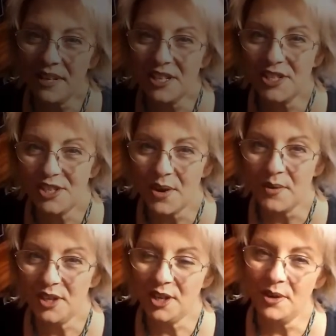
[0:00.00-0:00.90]
I'm going to
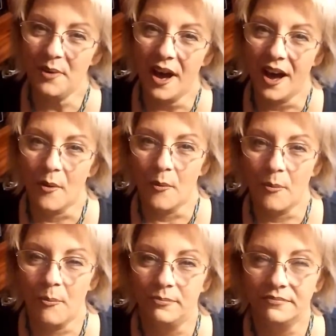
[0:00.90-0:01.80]
show you,
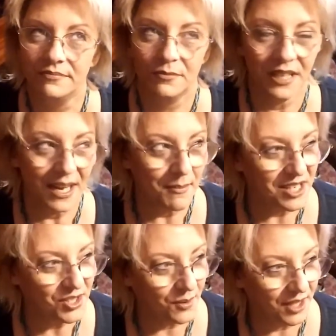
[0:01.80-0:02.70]
what am
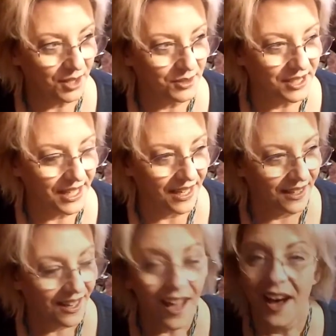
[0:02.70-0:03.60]
I showing you today?
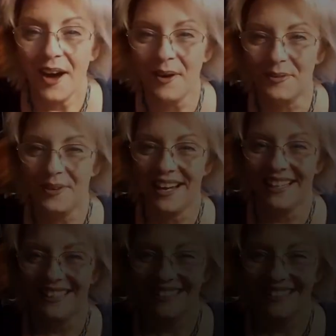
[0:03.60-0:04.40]
Oh, right.